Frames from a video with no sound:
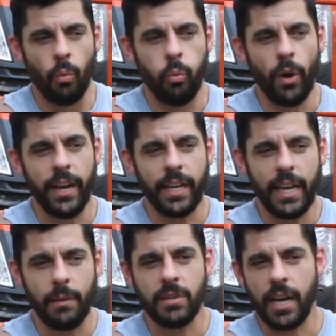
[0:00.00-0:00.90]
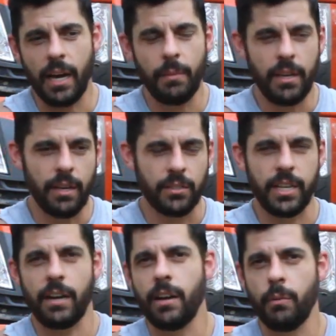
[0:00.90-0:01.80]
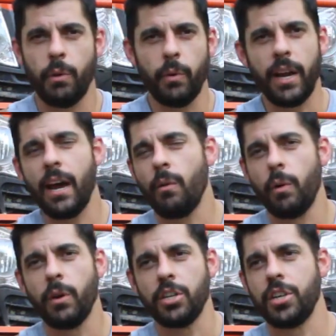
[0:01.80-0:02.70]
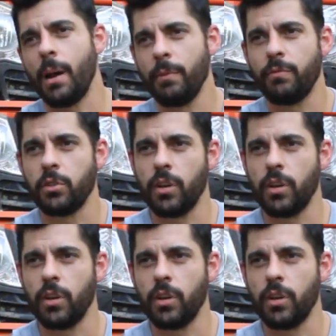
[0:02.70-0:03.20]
when it came time, Saturday we went shopping for